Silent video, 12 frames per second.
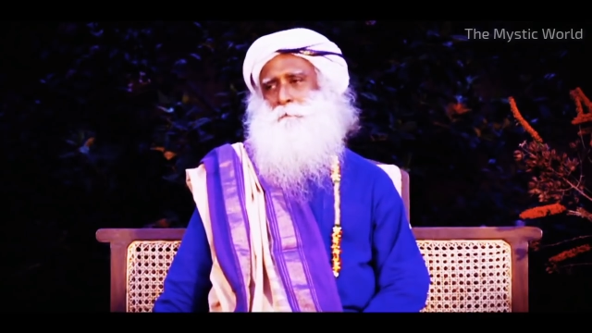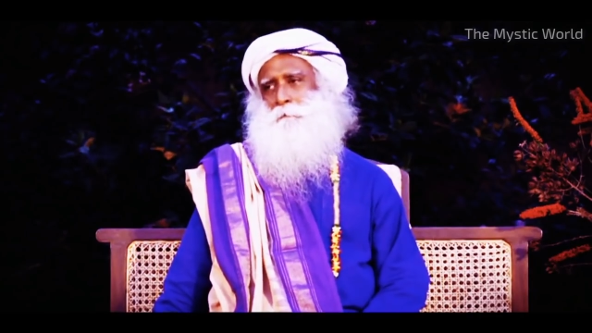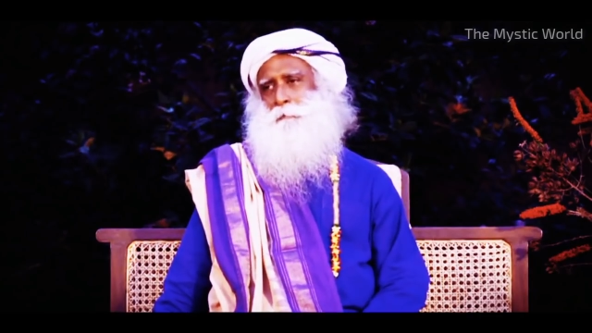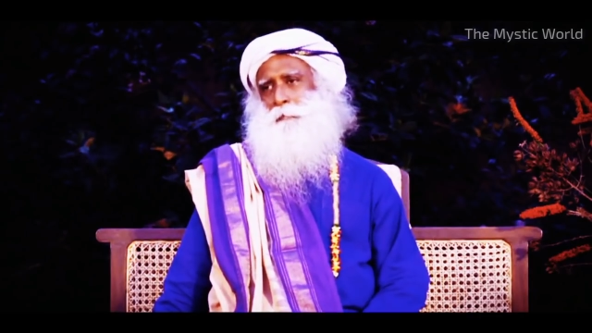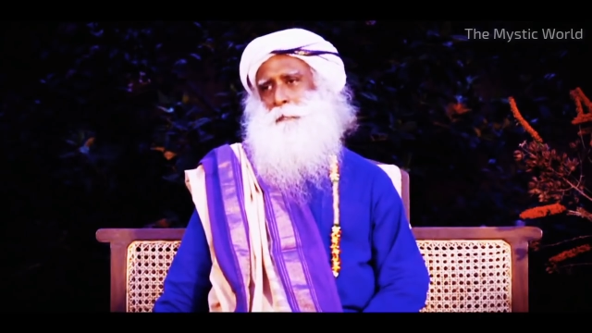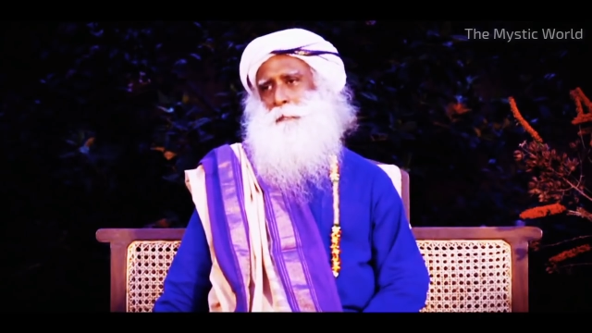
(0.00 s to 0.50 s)

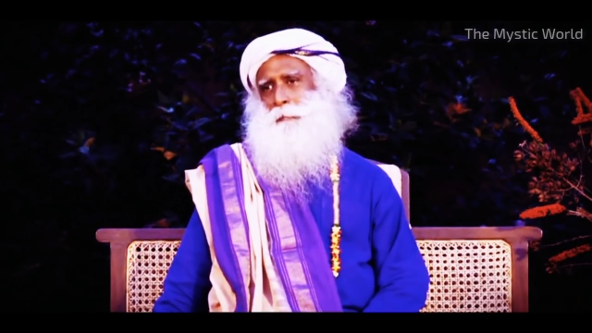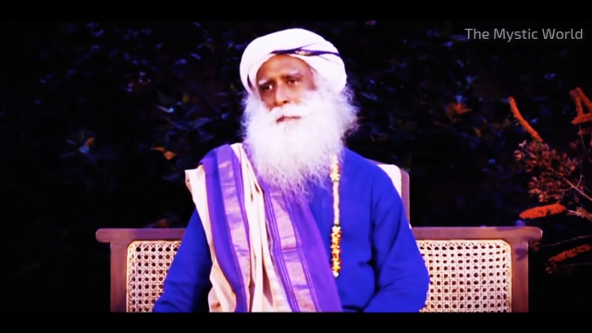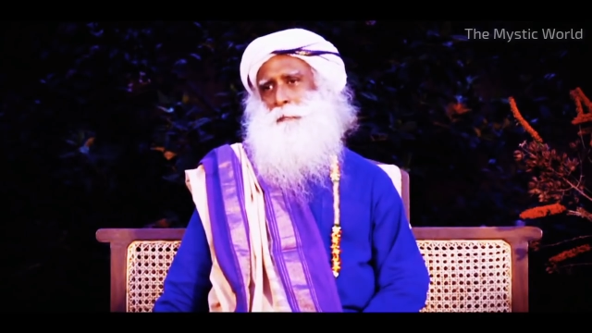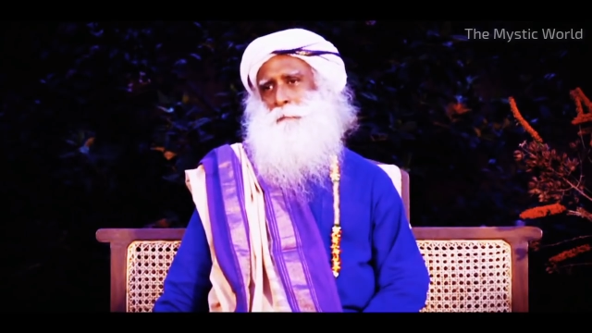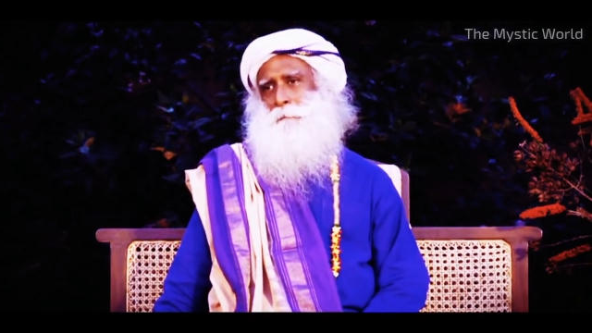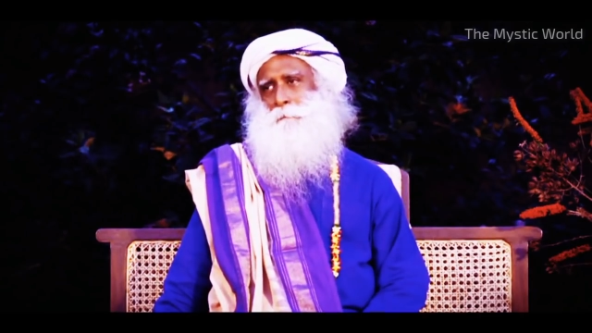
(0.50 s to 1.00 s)

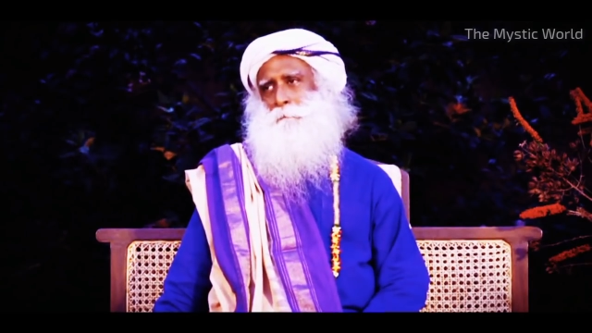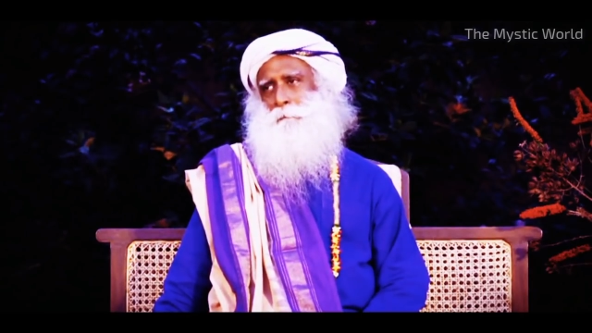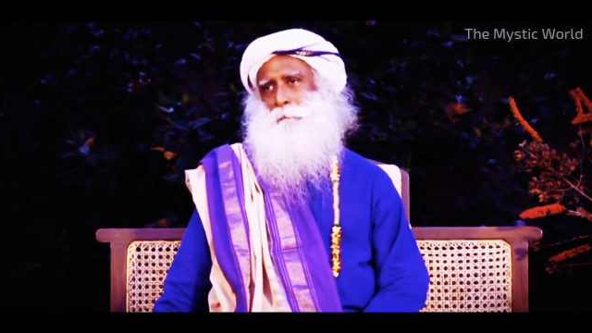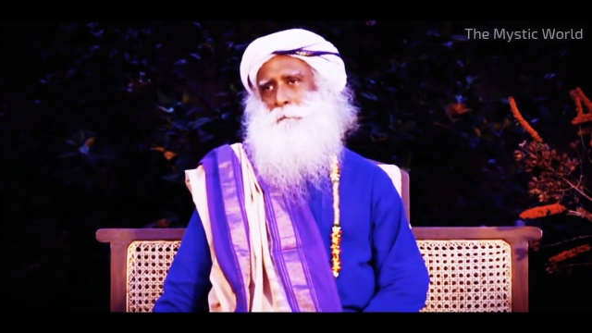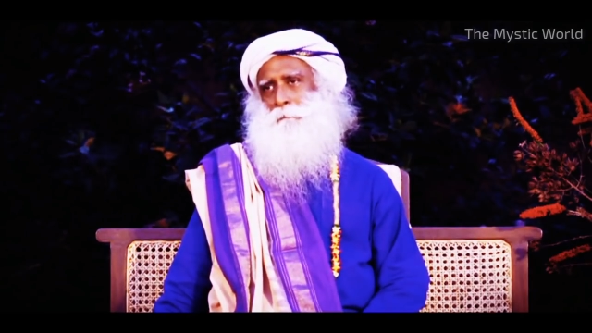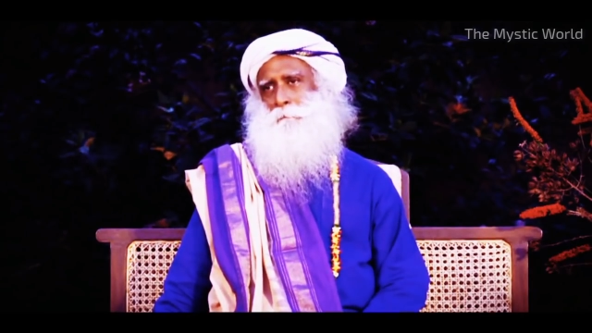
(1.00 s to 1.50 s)

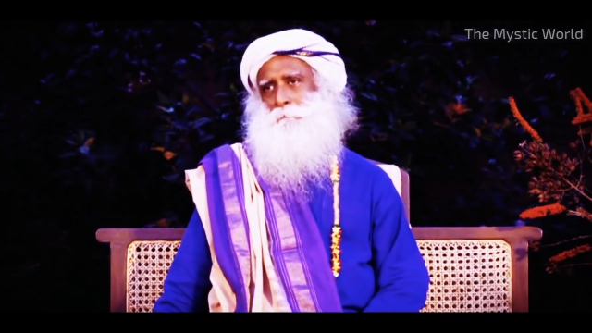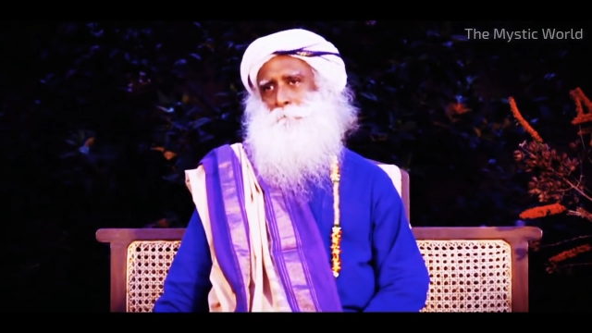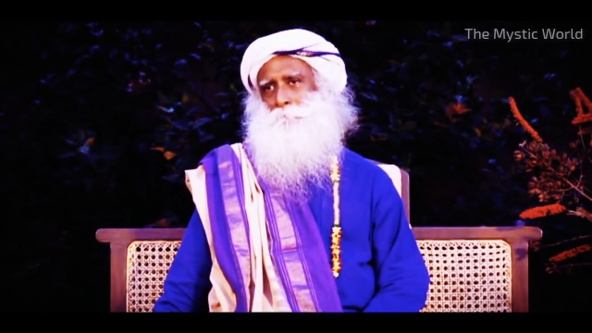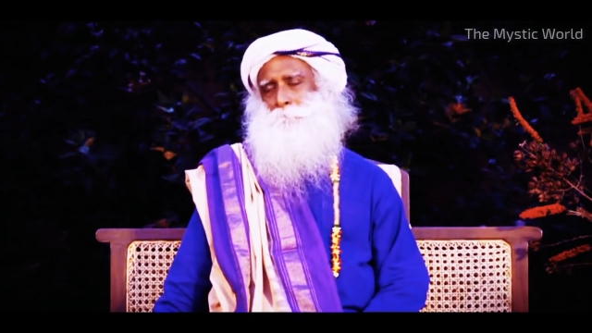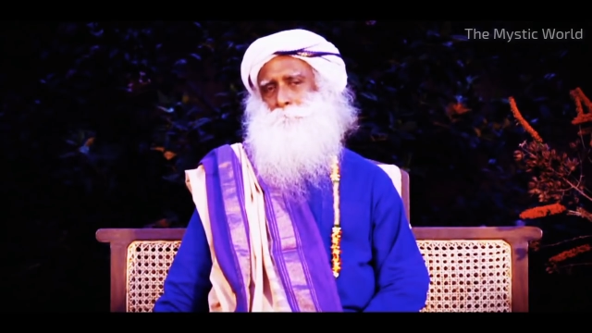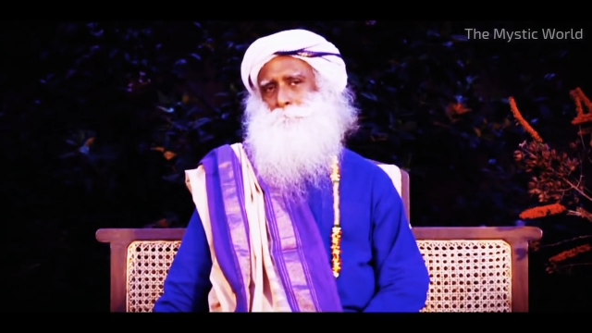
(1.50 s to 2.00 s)

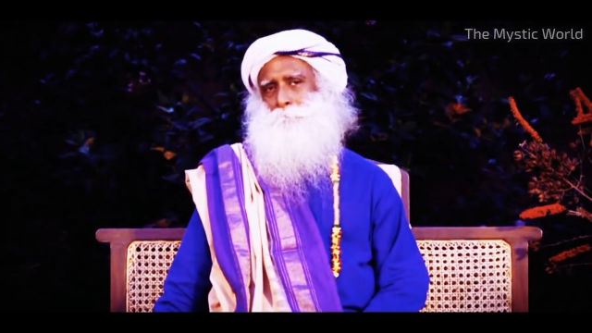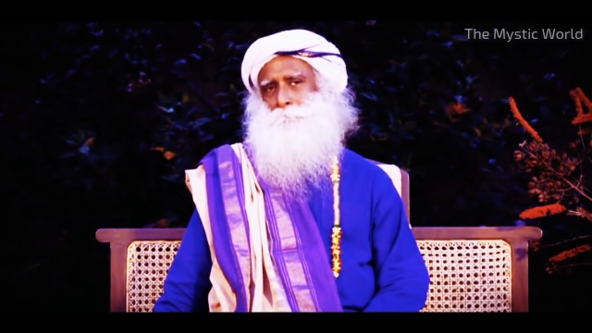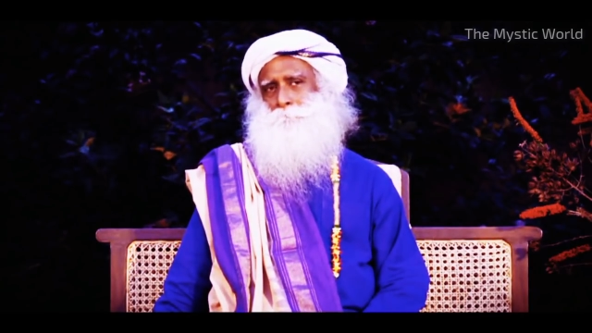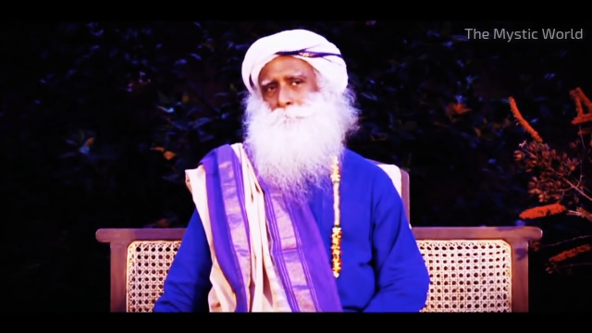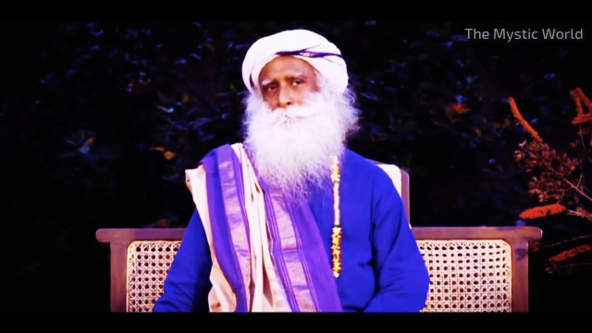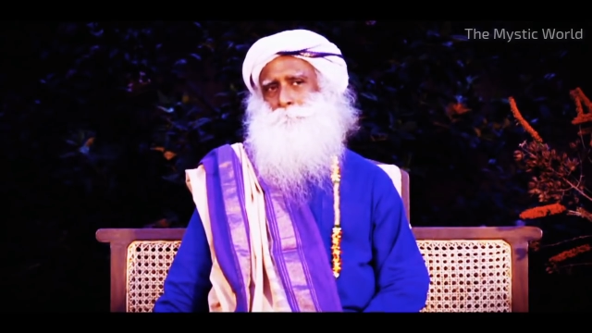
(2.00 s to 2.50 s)

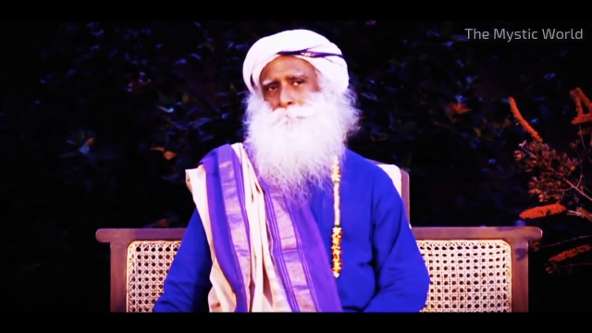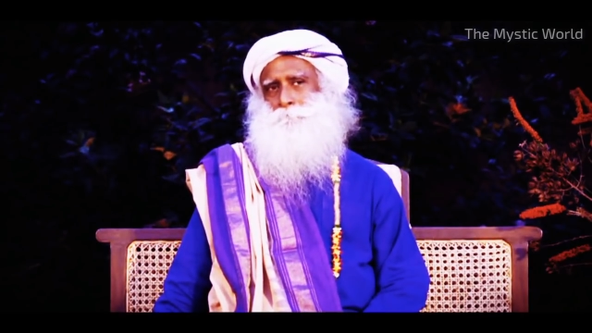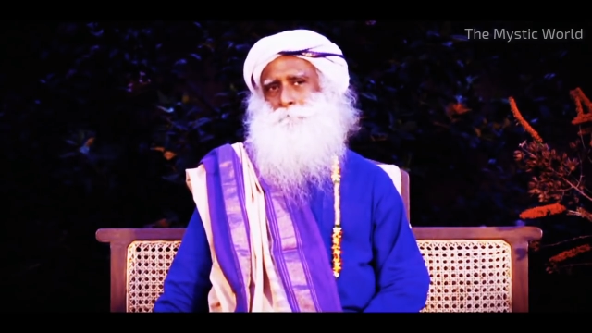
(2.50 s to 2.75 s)
Nothing is said.